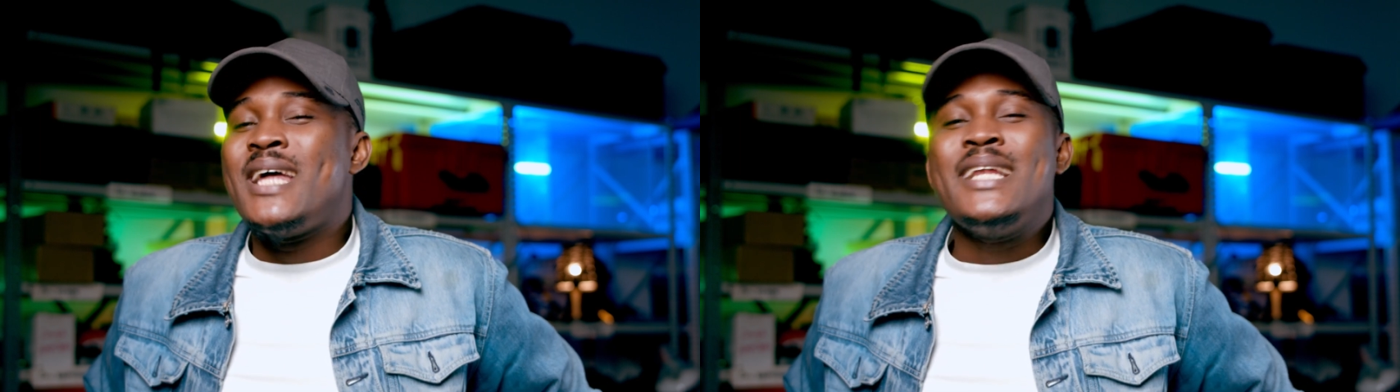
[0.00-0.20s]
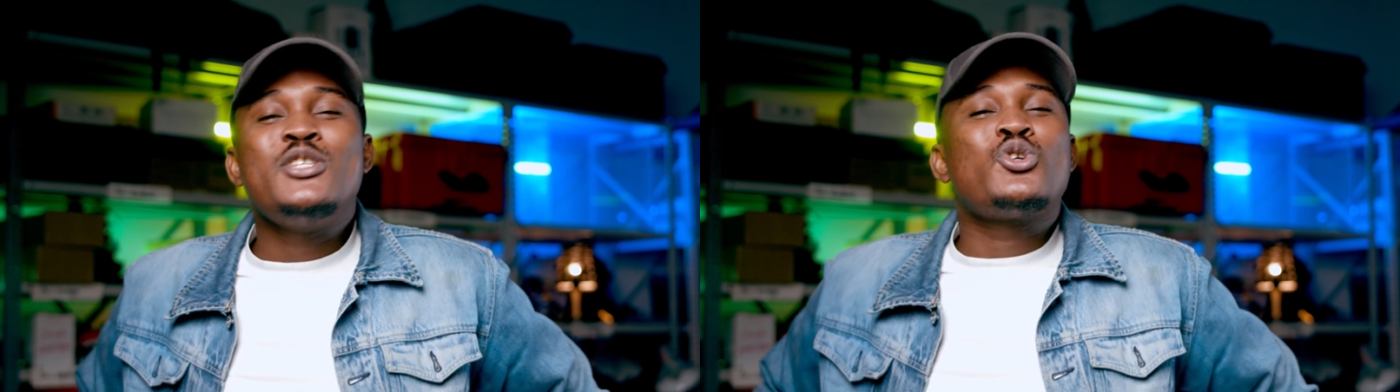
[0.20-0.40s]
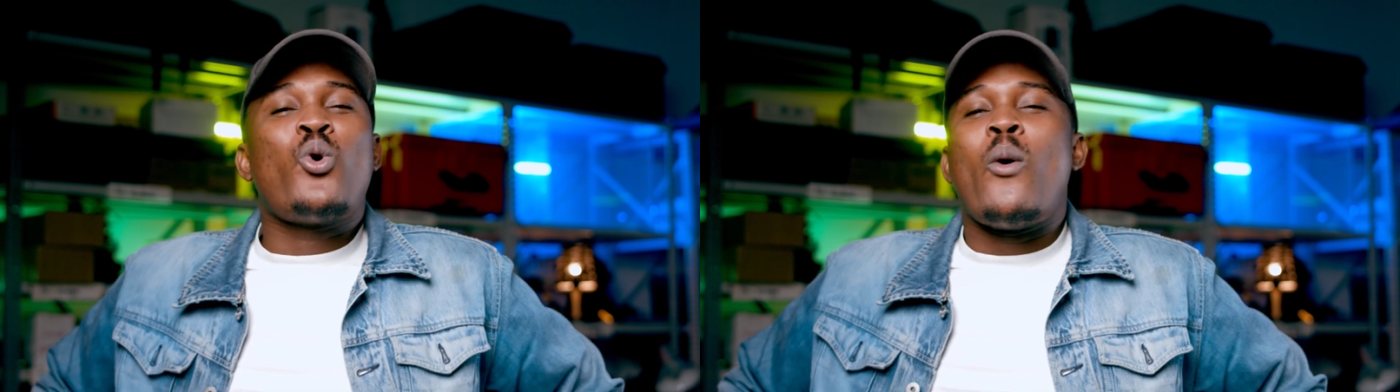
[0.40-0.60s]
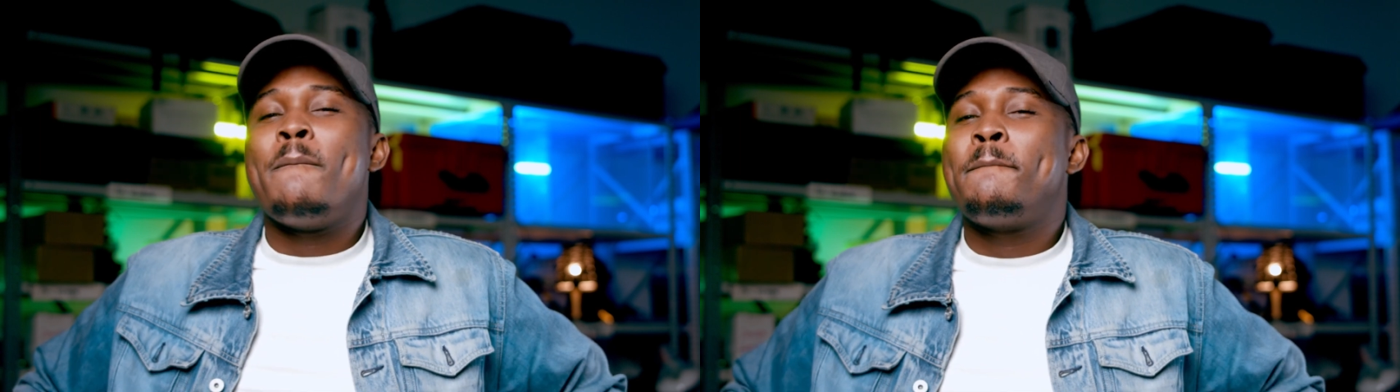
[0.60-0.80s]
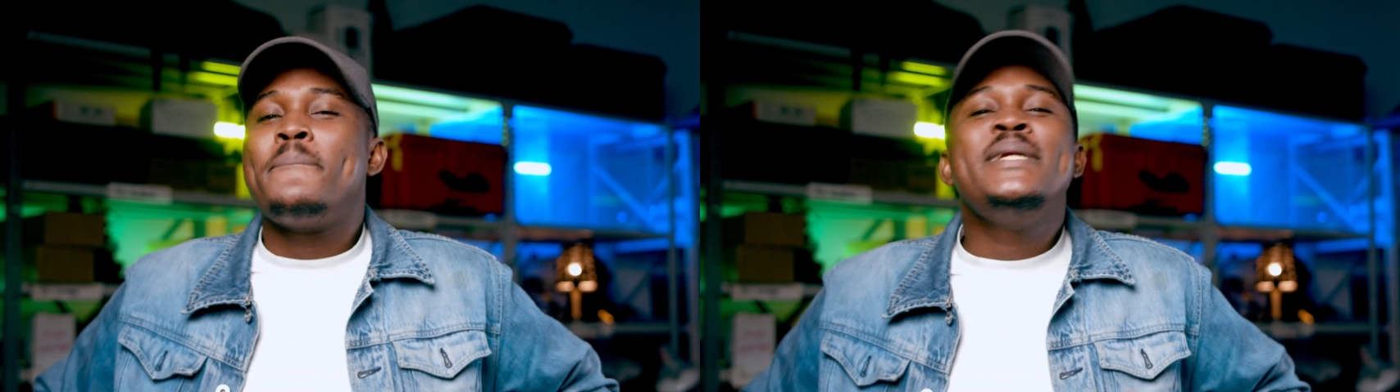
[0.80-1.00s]
that is
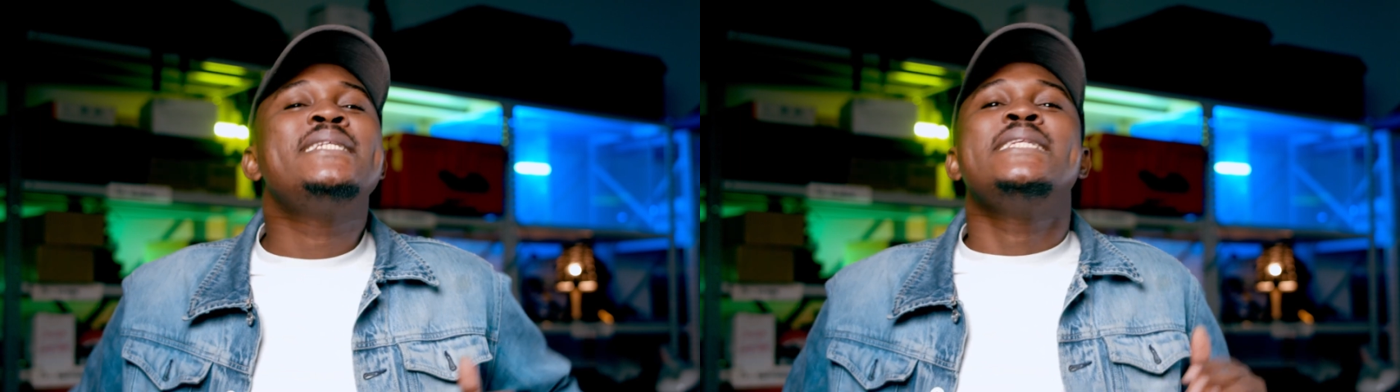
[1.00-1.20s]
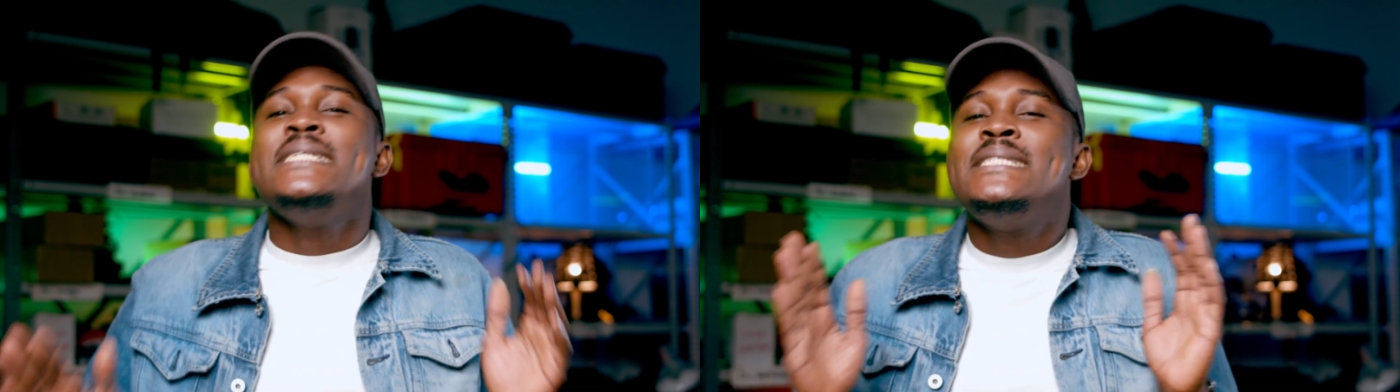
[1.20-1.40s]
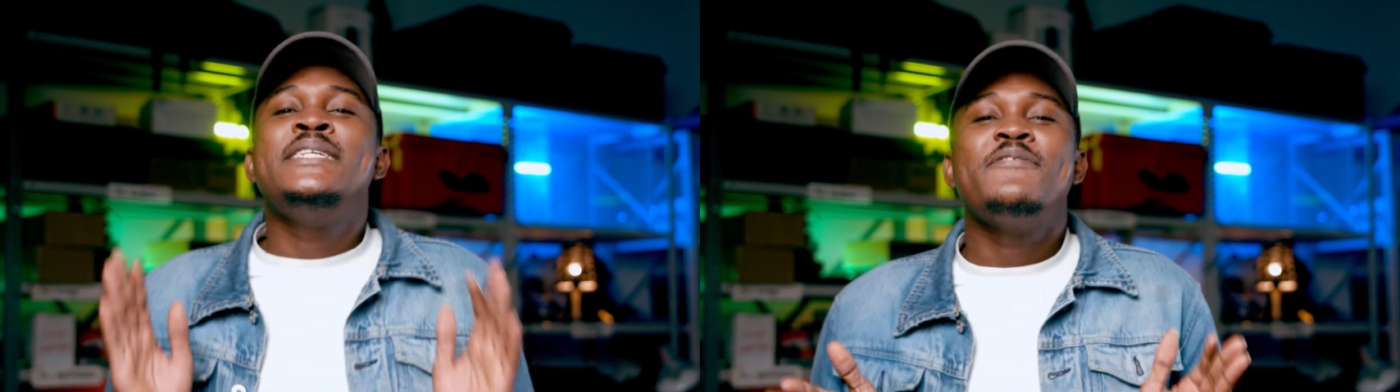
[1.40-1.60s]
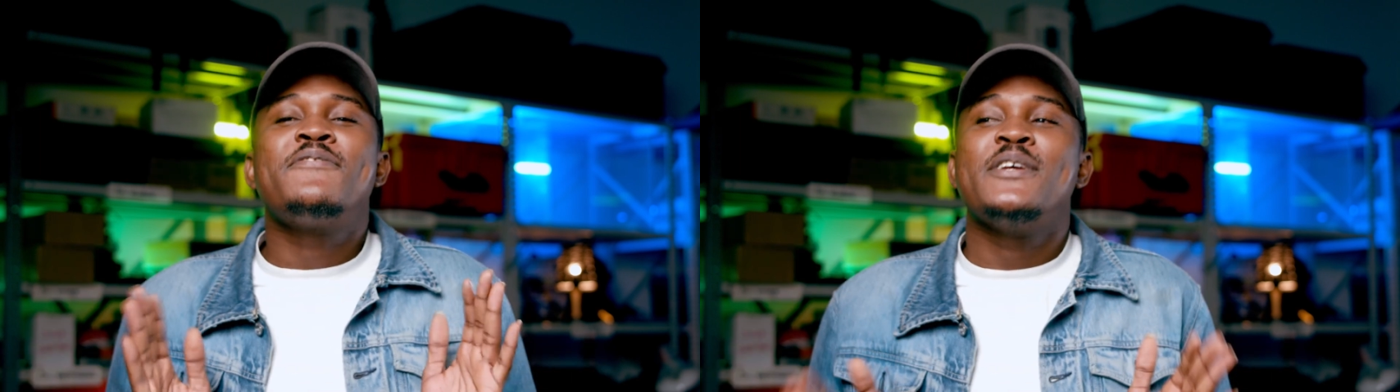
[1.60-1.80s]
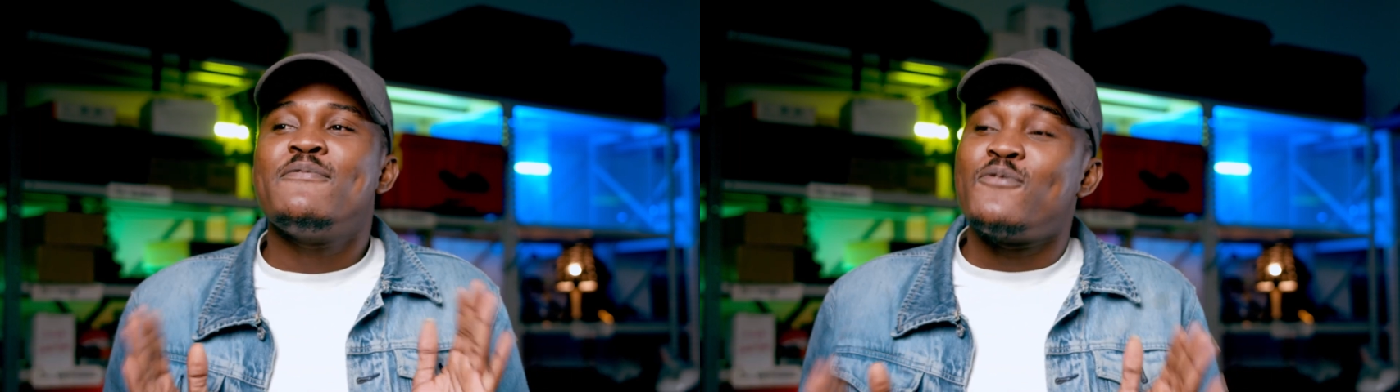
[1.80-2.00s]
completely different